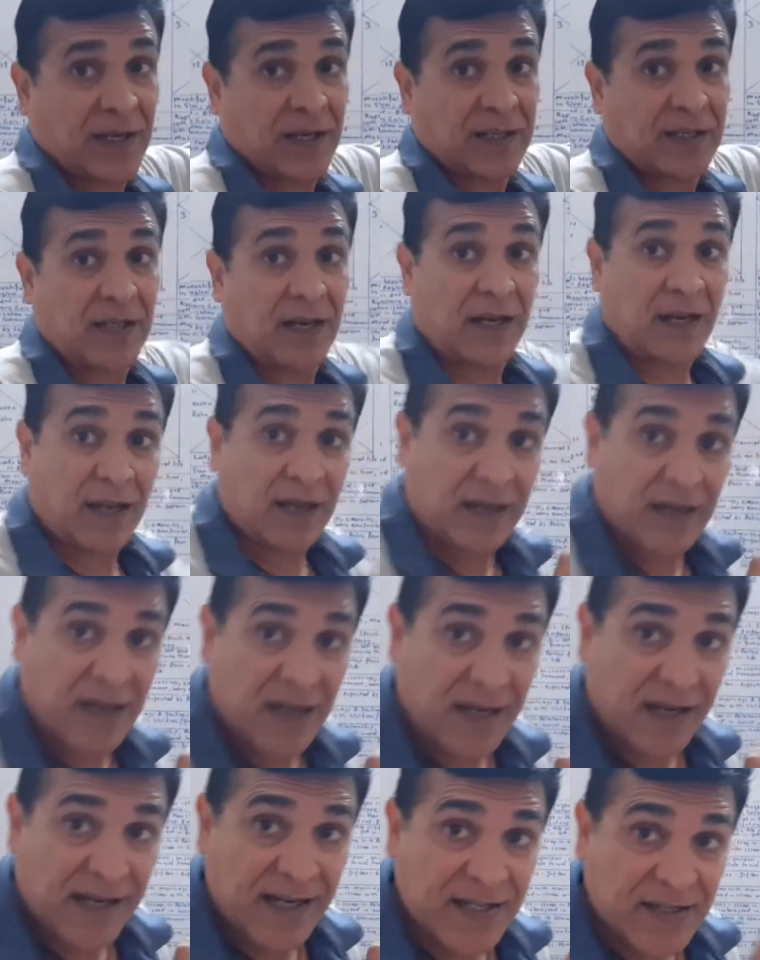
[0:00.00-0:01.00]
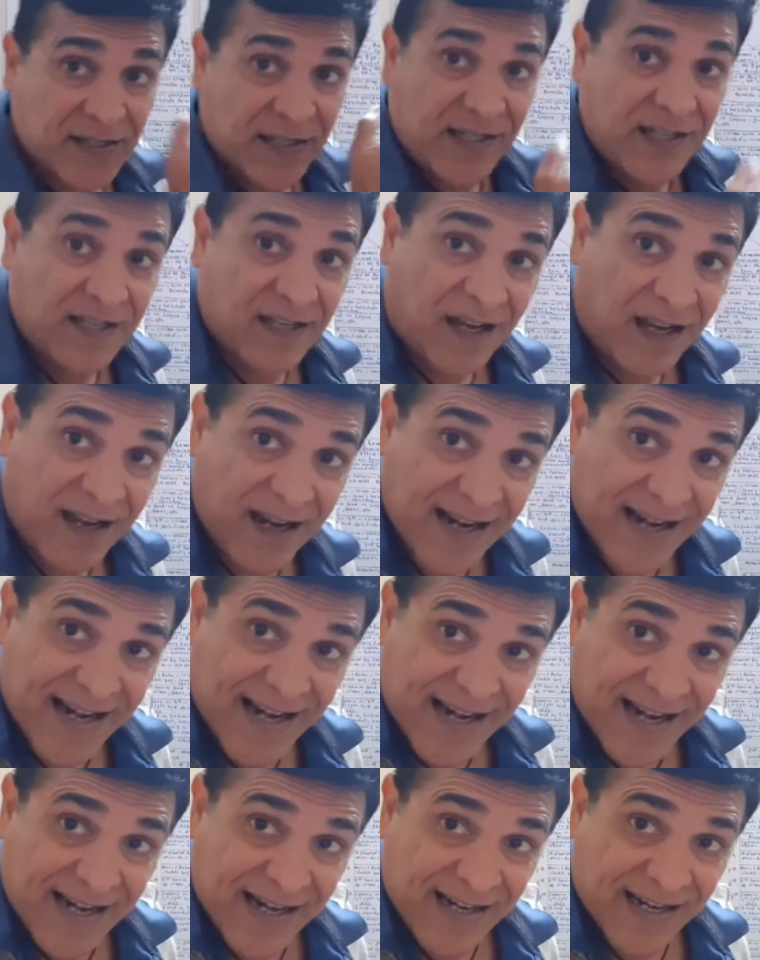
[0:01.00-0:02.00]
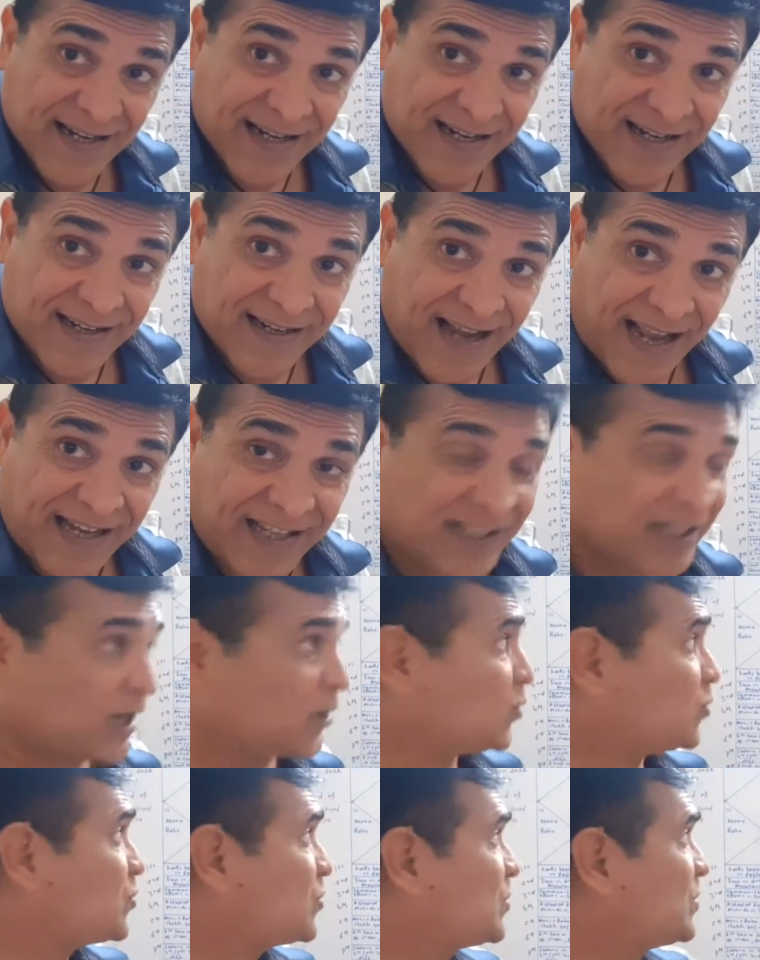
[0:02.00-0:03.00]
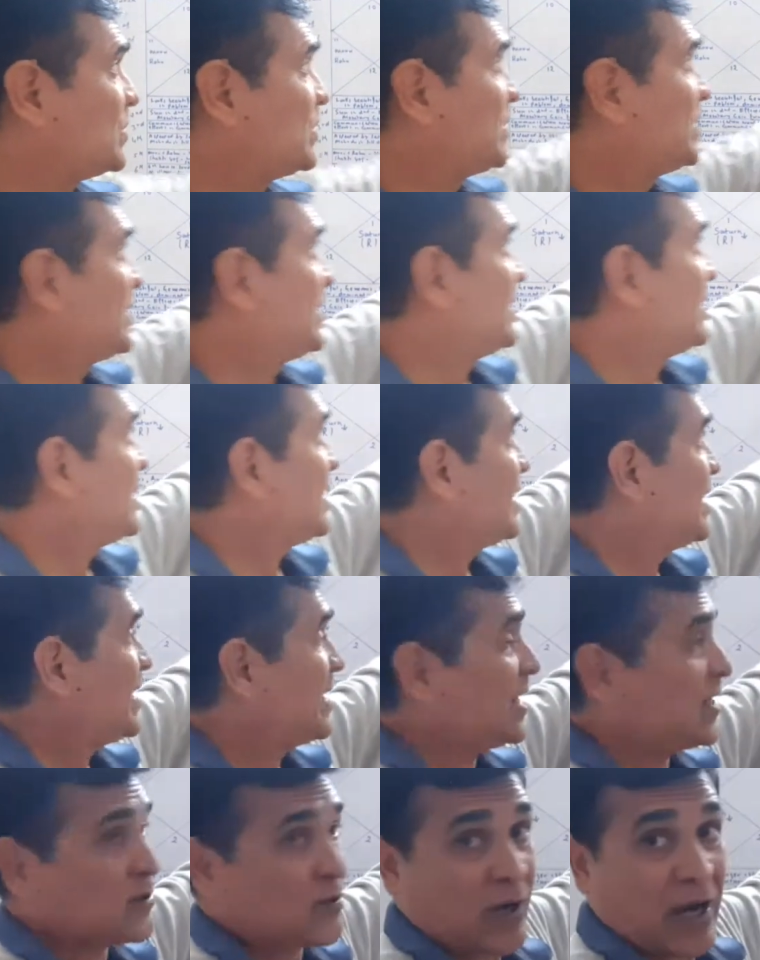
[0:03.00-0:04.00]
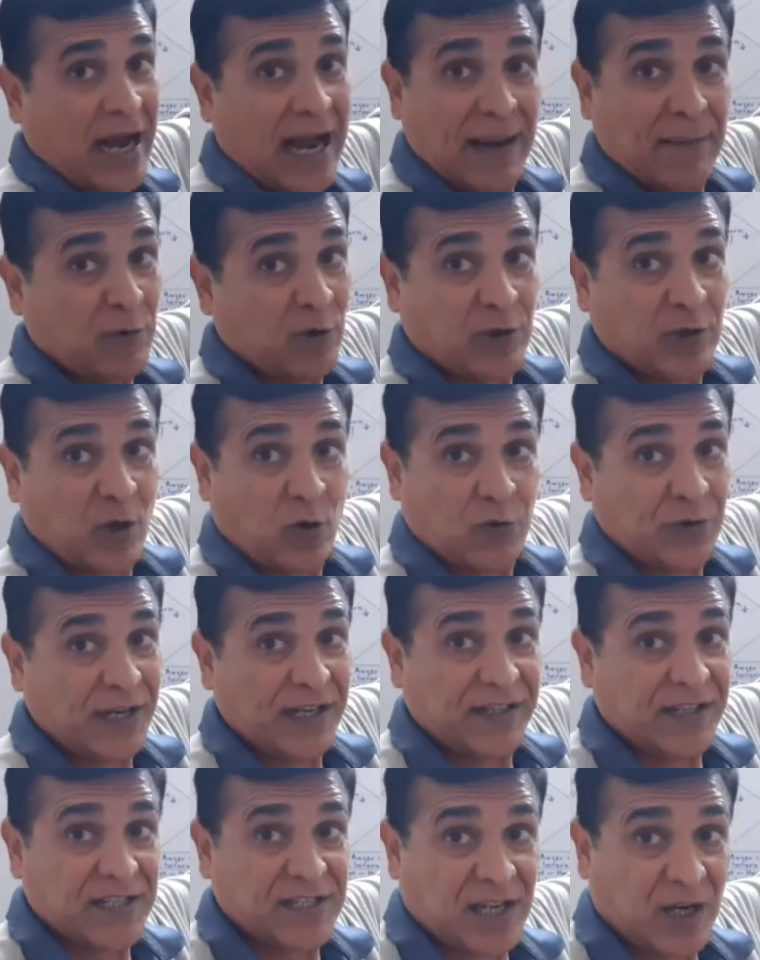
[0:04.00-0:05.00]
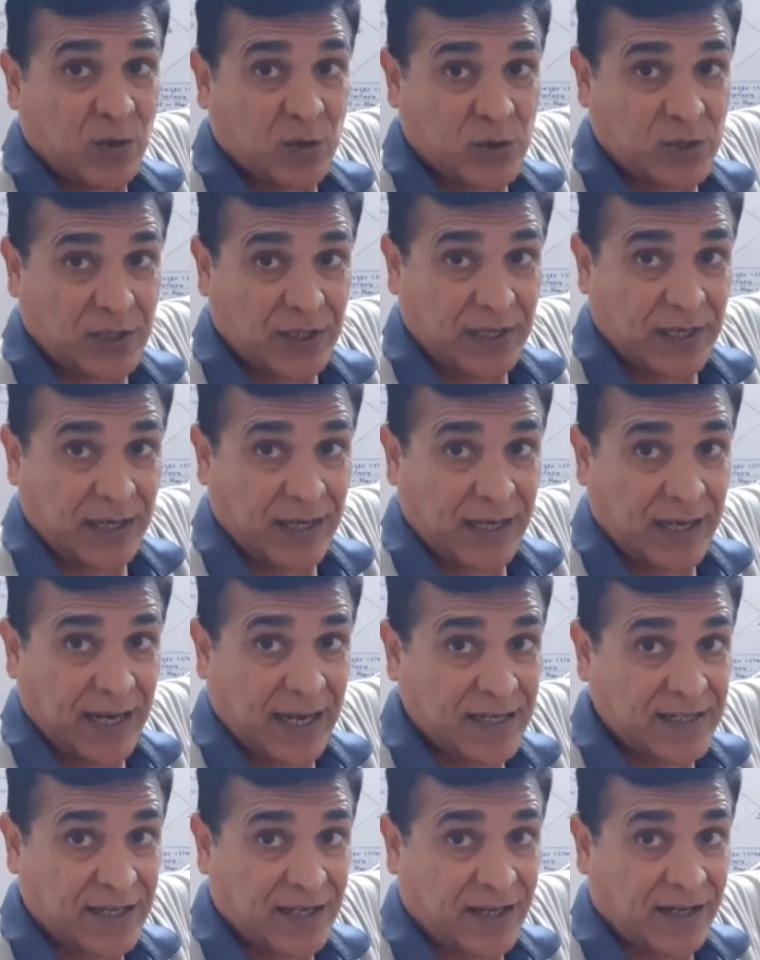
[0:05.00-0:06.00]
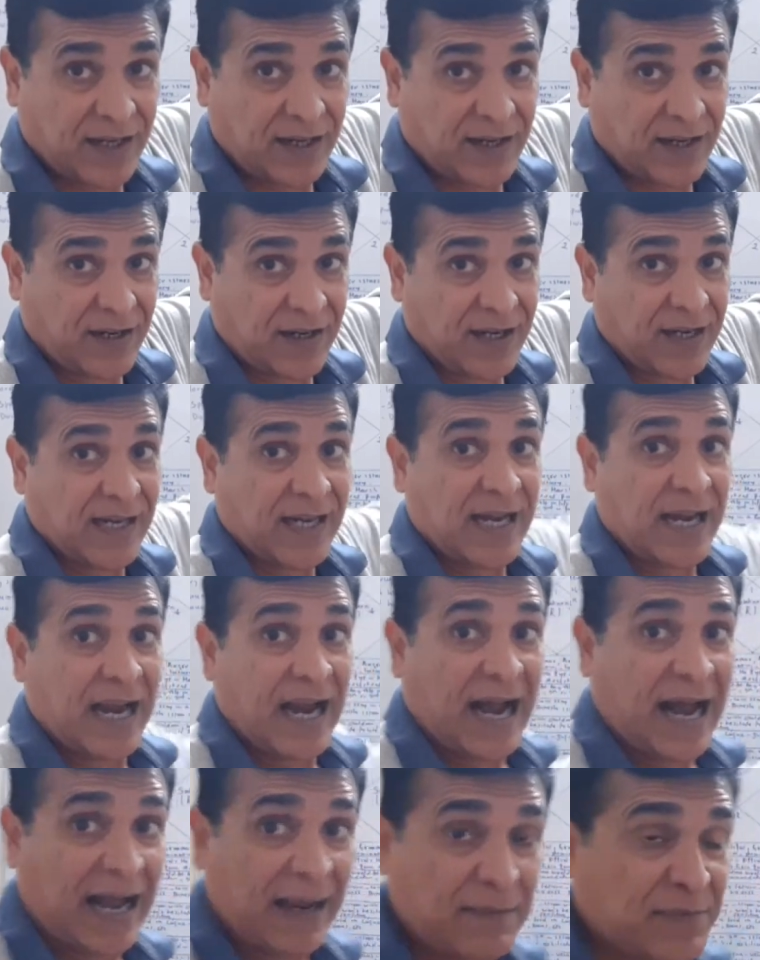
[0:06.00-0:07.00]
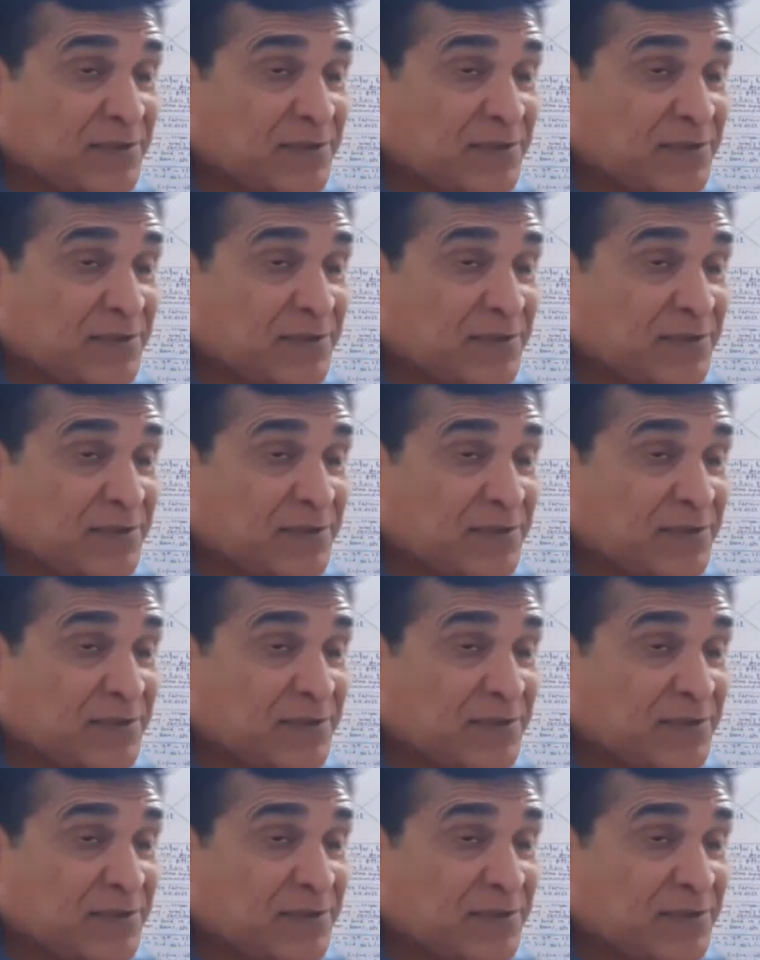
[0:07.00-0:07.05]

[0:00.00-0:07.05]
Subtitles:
The Lagna is in the 9th house. So I am not counting this house as a Lagna. I am